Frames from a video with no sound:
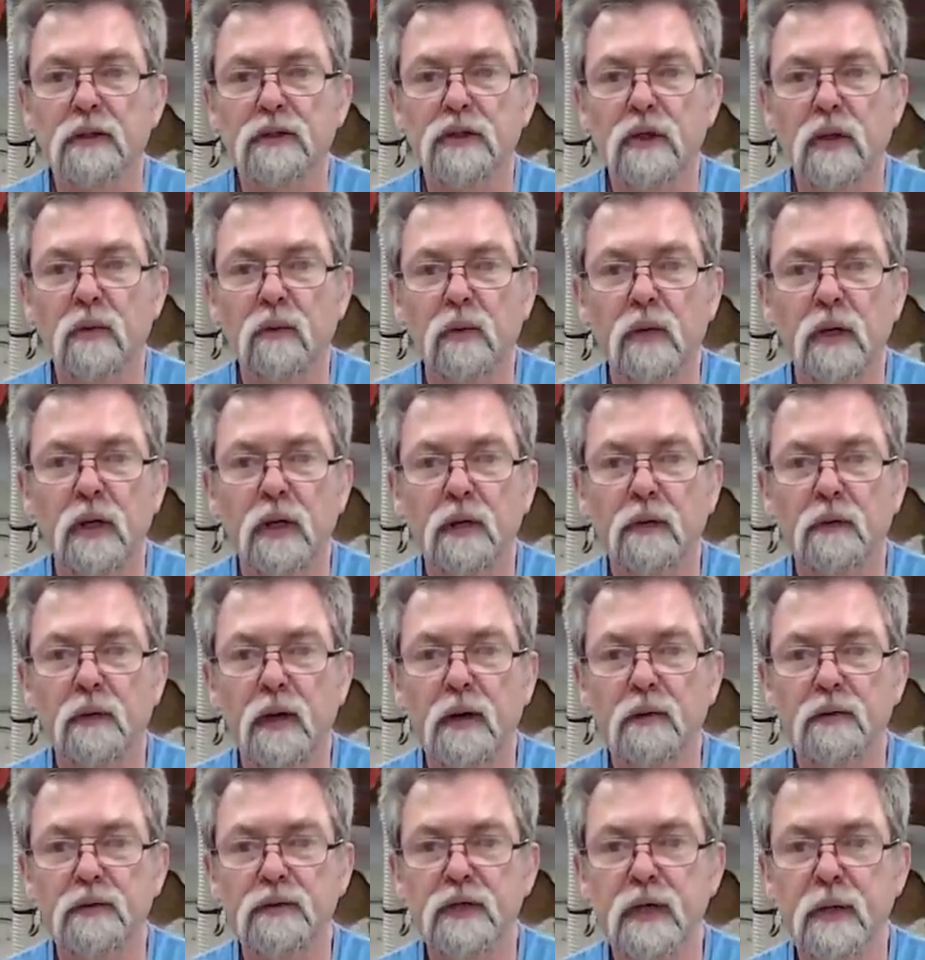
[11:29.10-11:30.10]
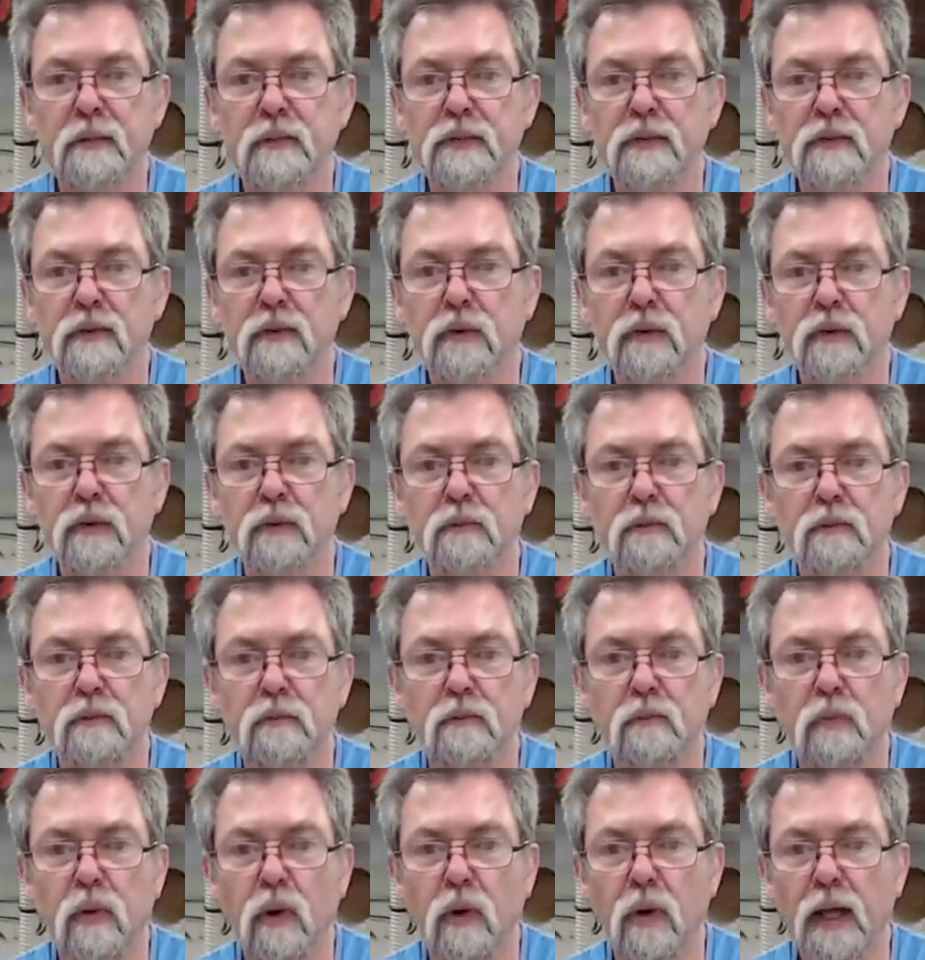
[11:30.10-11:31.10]
John Wheeler, great reception, good.
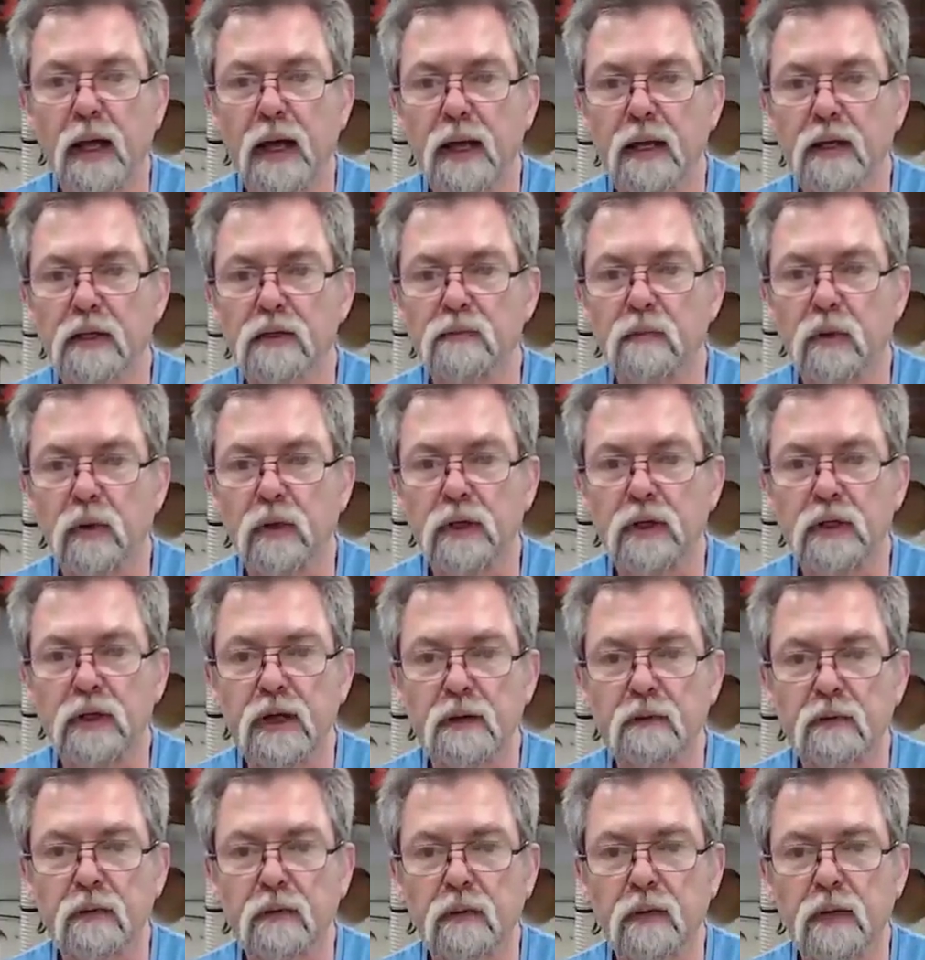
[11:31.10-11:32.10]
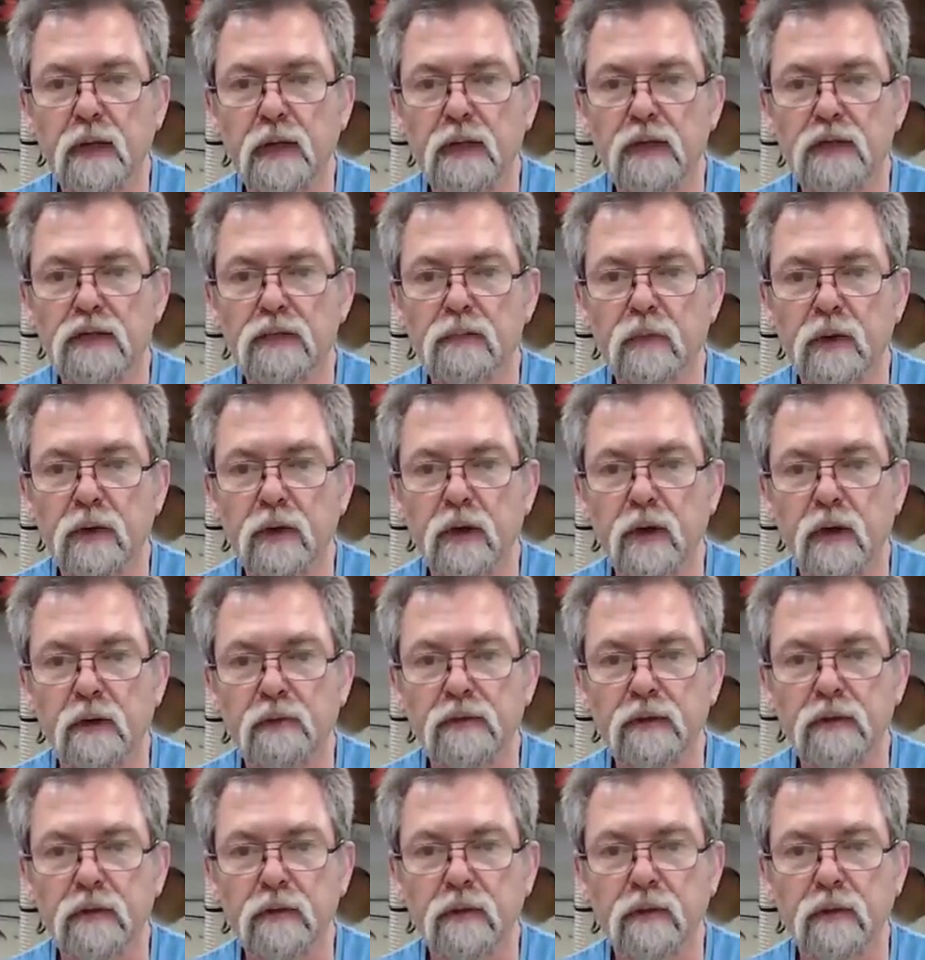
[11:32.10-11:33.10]
Paul Angus, morning day, a little late this morning.
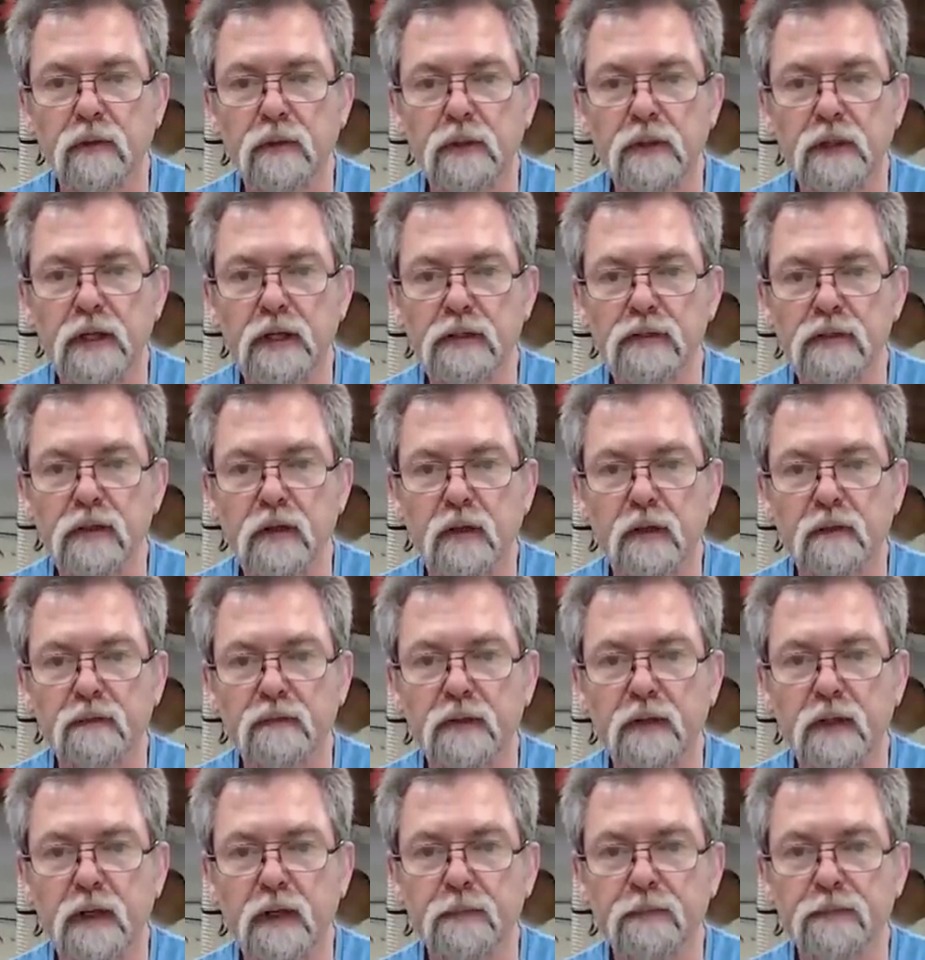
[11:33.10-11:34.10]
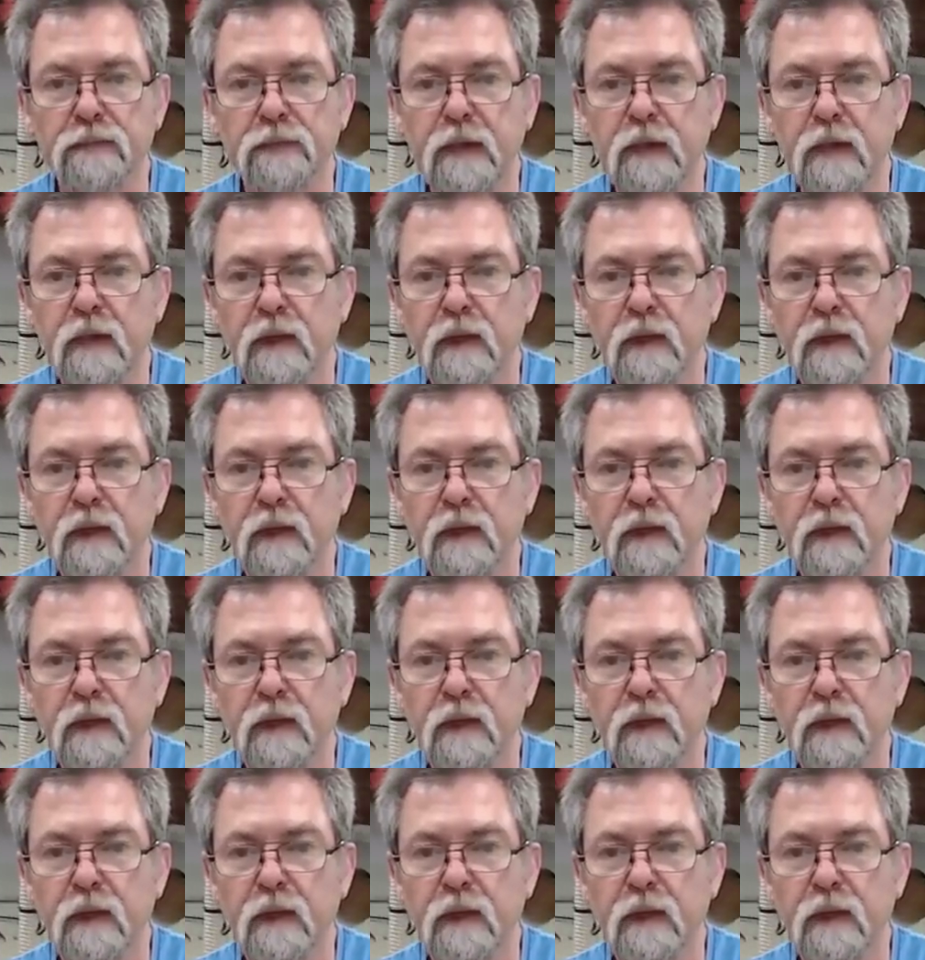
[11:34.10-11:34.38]
Off to the corner, yes, off you go.